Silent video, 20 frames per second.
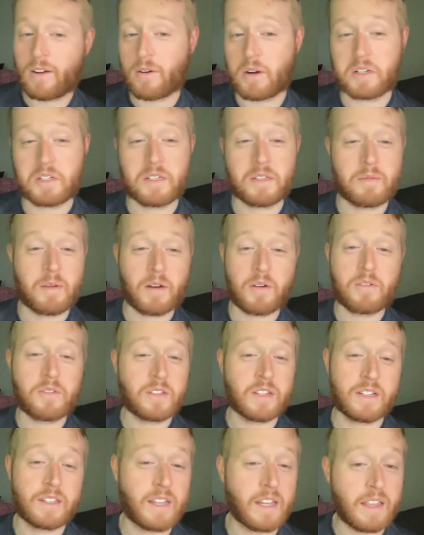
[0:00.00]
Questions about
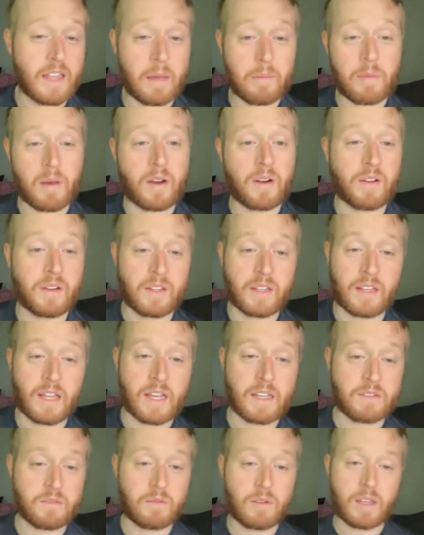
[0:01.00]
who's going to take that penalty
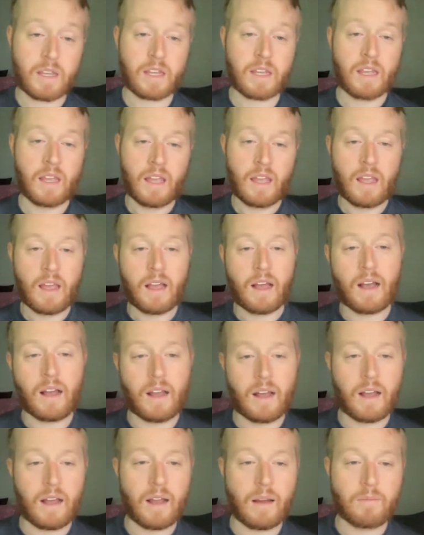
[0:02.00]
last week,
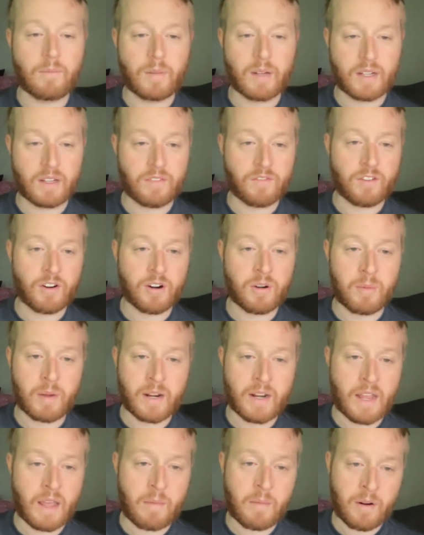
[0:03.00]
but converted
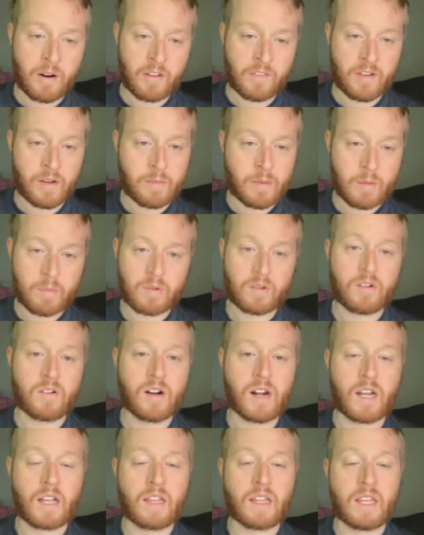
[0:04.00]
by Neymar, if I remember
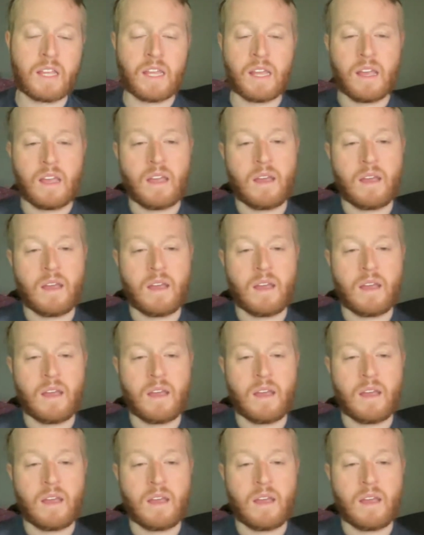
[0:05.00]
correctly.